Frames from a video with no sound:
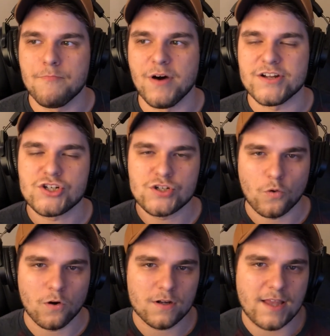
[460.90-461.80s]
but
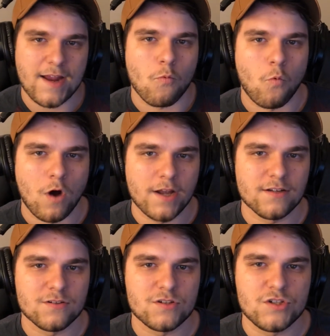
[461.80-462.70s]
short, like
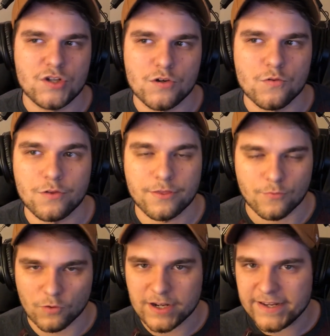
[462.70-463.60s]
1, 2,
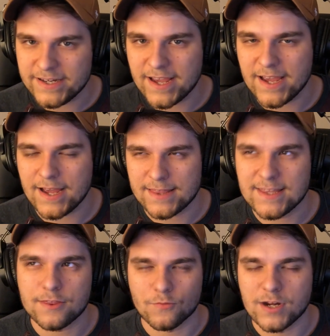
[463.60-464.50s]
3 day, I
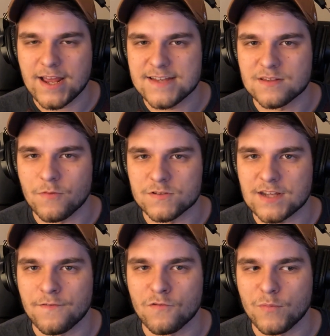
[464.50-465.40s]
think 3 days is the most
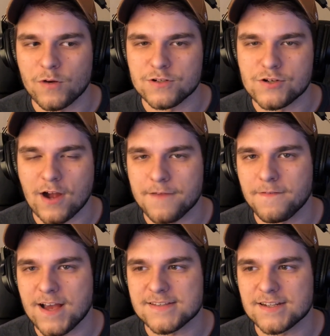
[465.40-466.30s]
I've ever been with dry
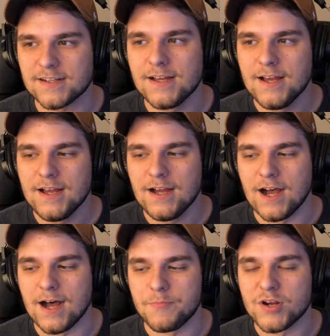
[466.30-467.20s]
fasting.
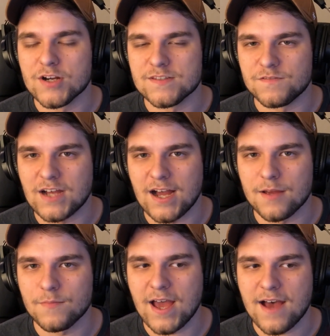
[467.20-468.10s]
Periods of
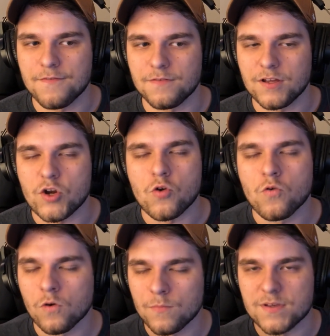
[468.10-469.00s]
time have
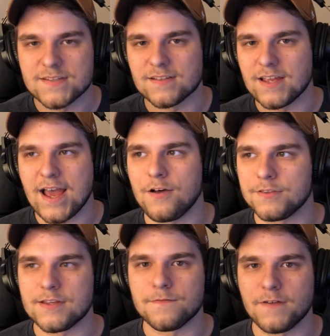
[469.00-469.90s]
enormously
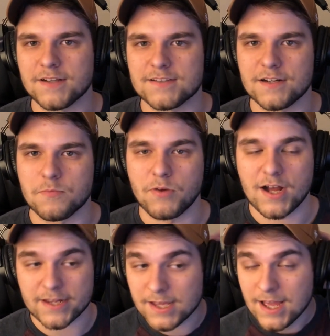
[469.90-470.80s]
healthy effects on your
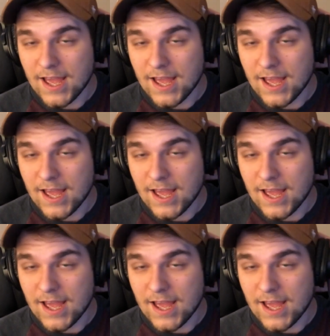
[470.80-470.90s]
body,